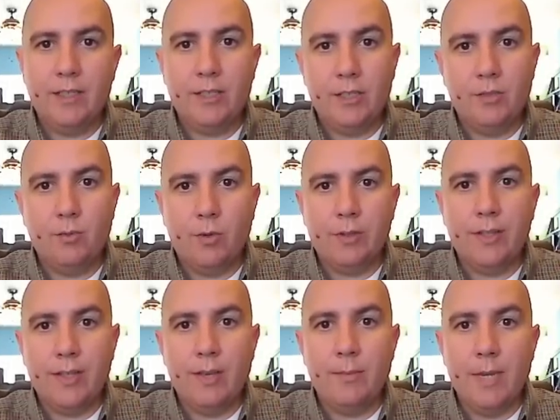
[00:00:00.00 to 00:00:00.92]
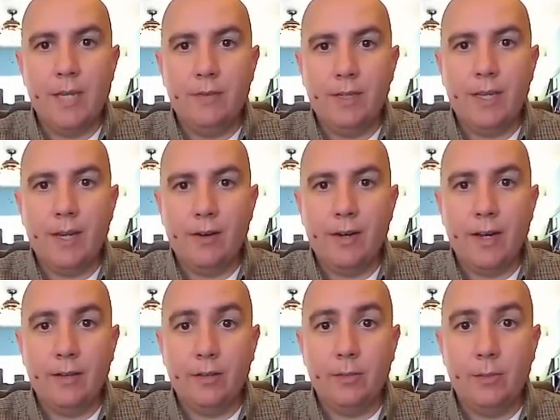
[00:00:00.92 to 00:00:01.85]
and this is work that they may even carry
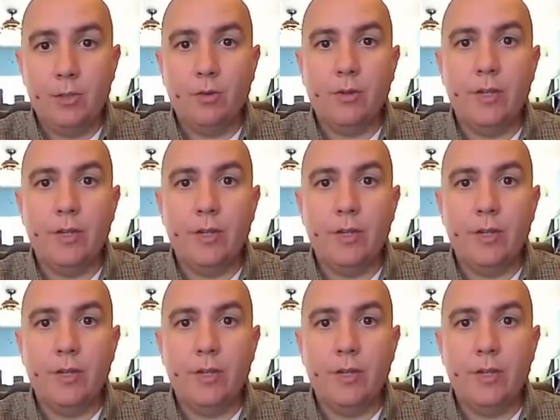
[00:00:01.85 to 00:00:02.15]
out the majority